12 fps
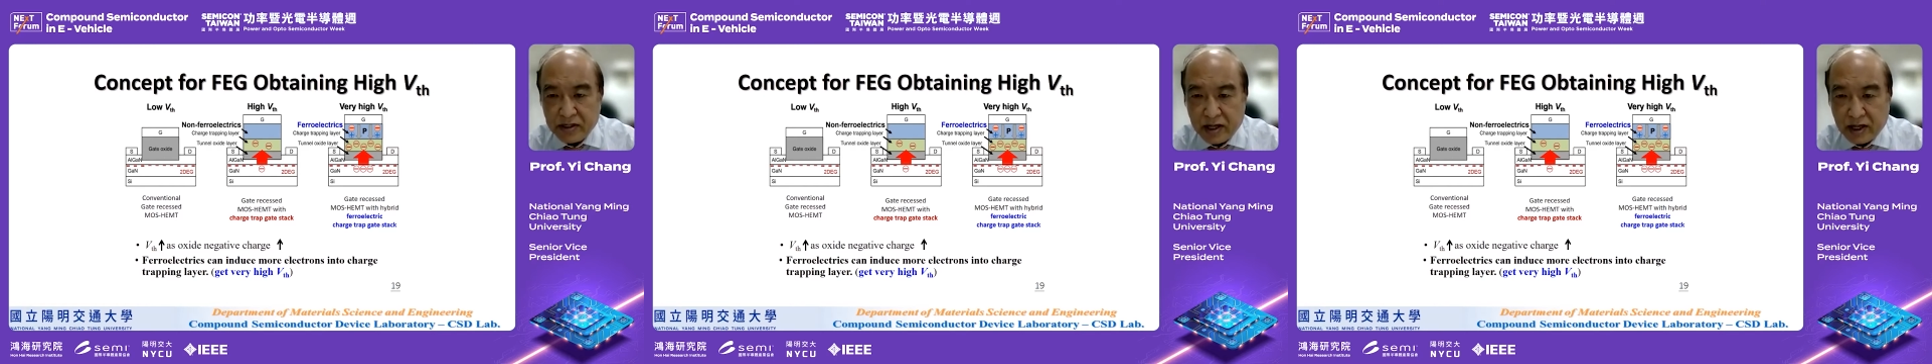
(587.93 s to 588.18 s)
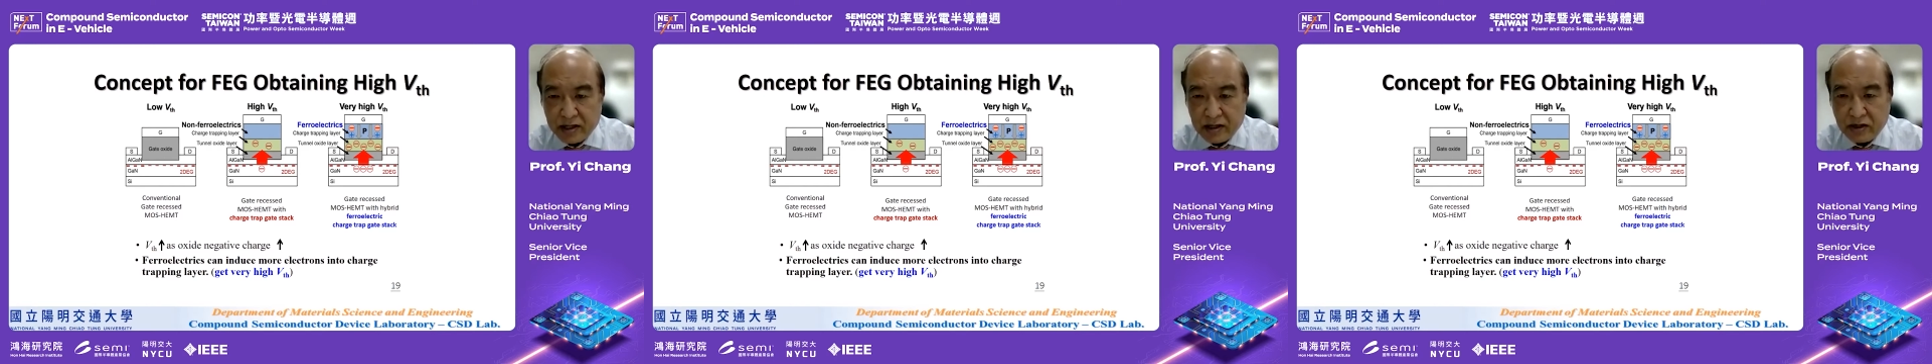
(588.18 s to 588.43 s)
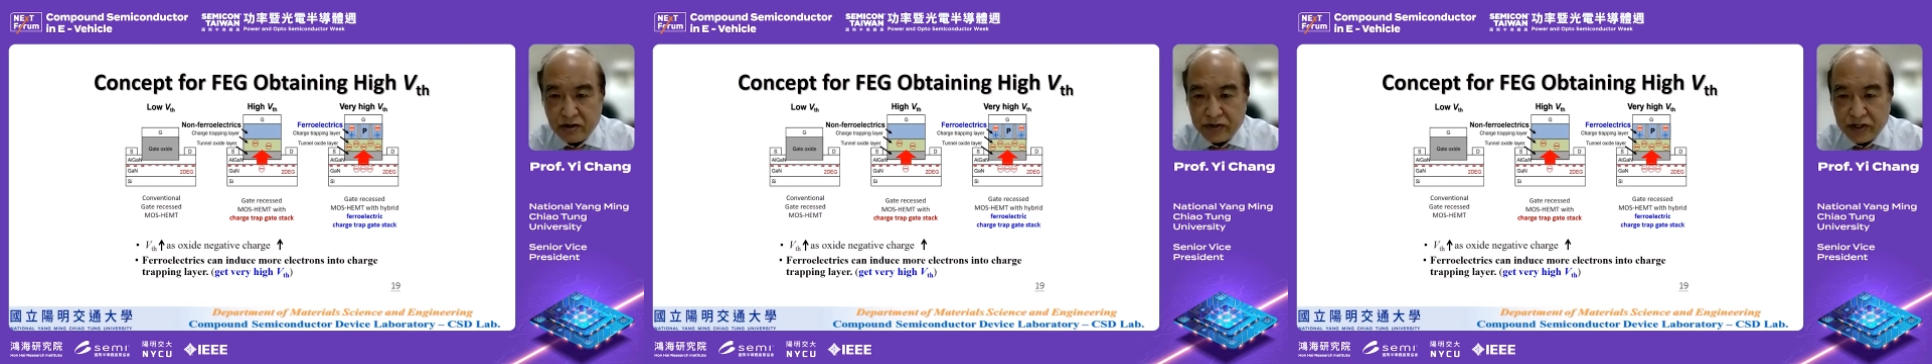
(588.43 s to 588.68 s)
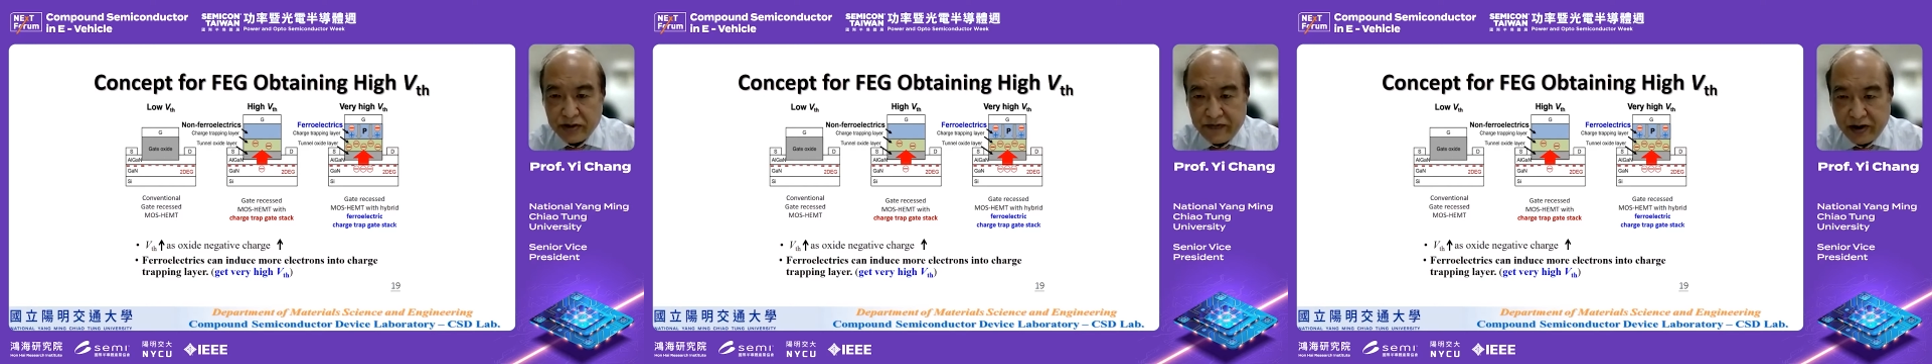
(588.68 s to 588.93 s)
that with
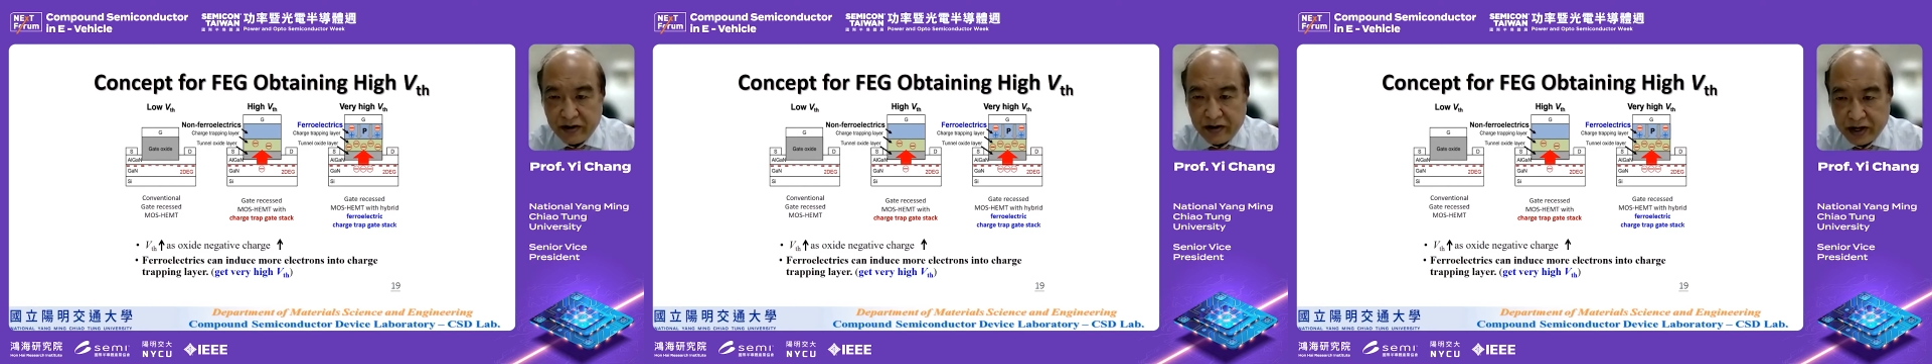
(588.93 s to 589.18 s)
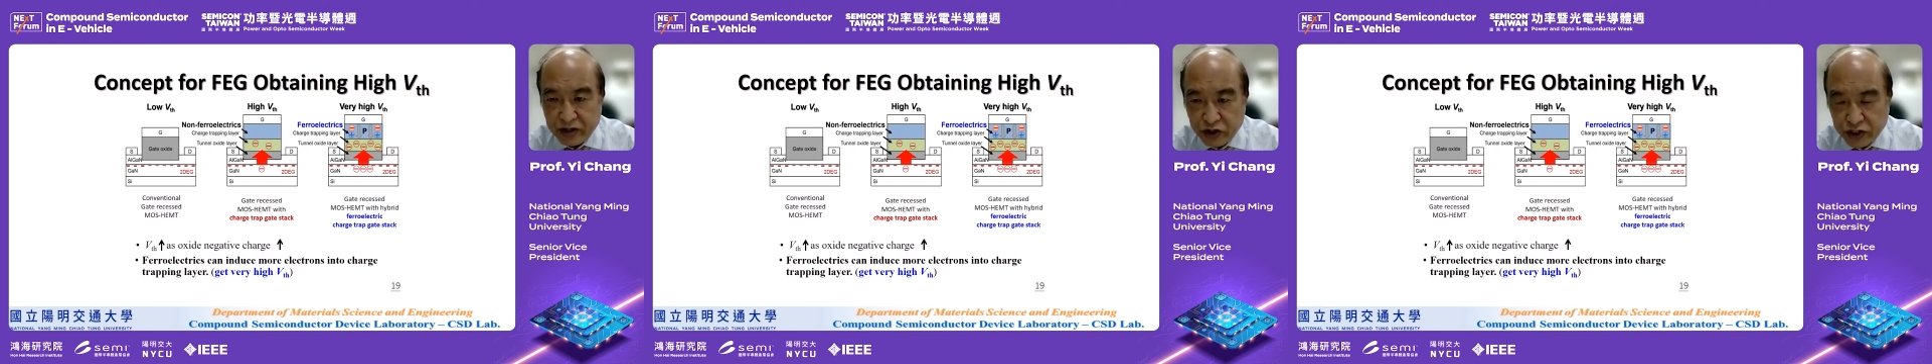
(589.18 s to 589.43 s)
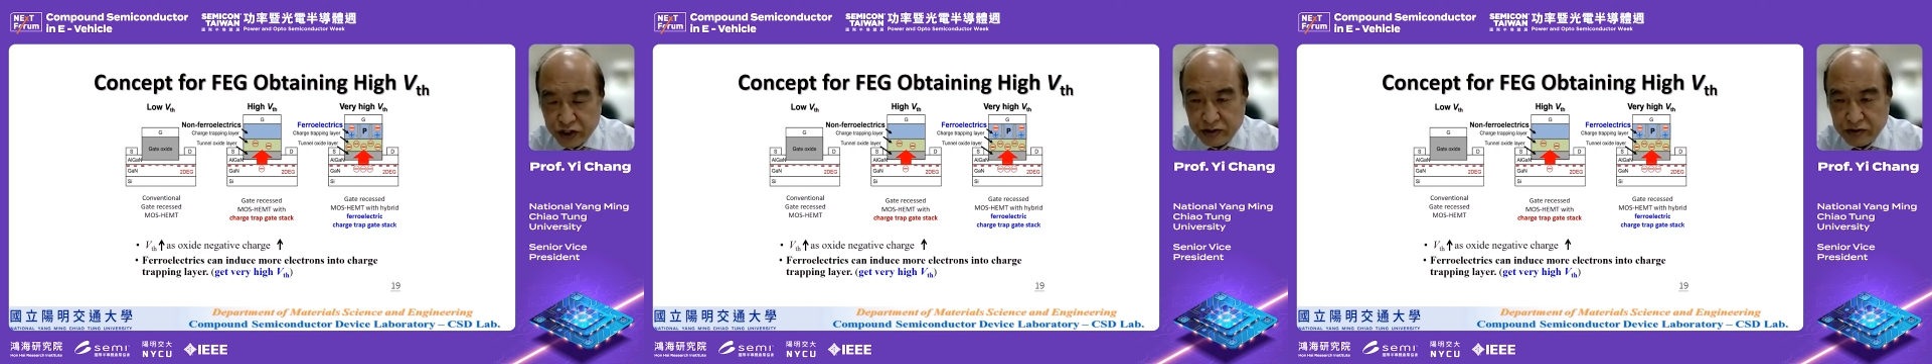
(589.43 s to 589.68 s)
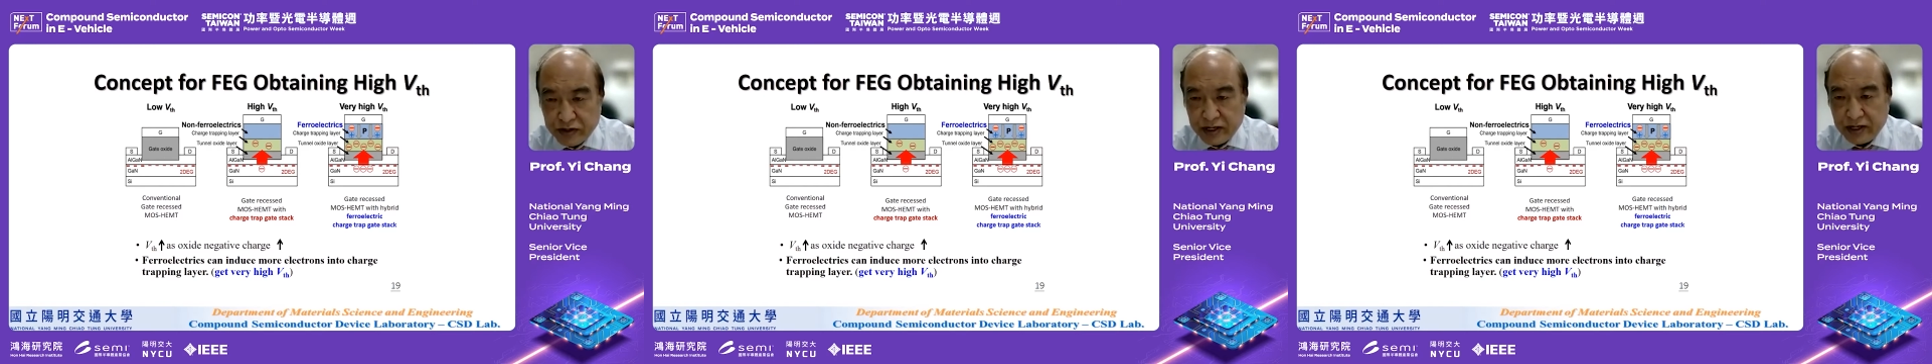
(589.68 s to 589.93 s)
the ferroelectric you
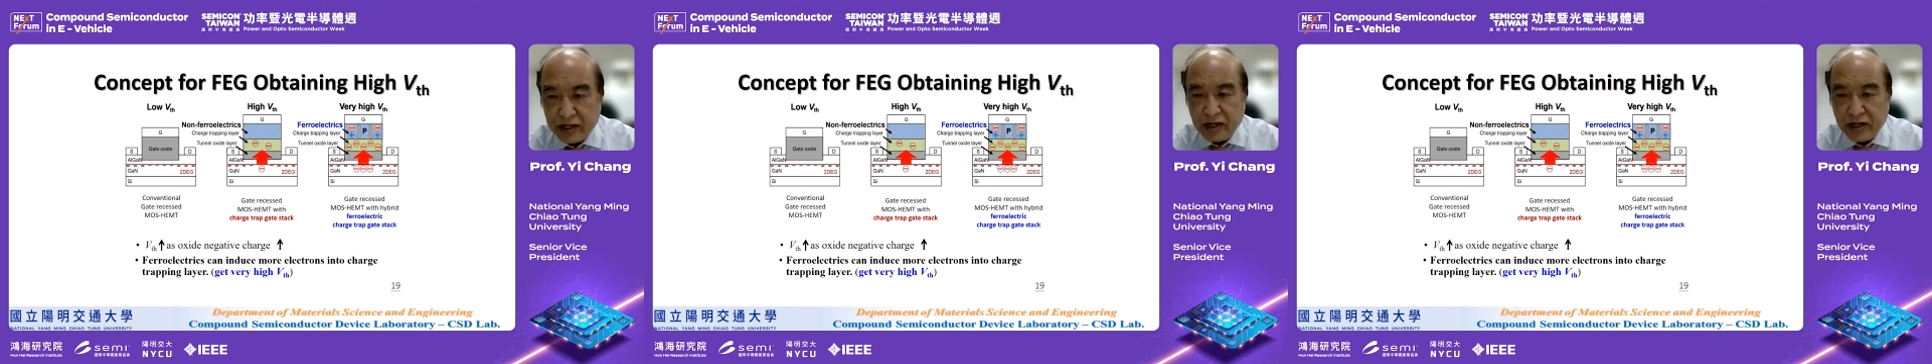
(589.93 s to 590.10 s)
can